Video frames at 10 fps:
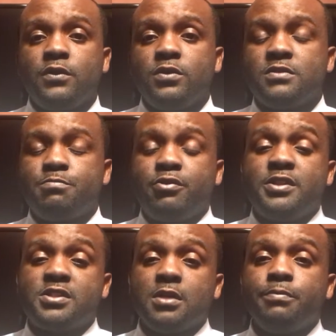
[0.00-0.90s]
you is
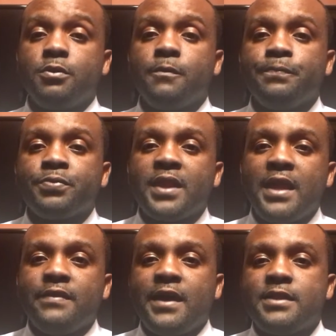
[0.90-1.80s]
pretty simple,
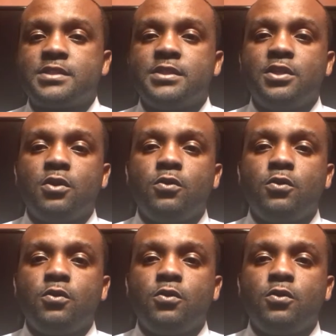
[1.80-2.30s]
and that's,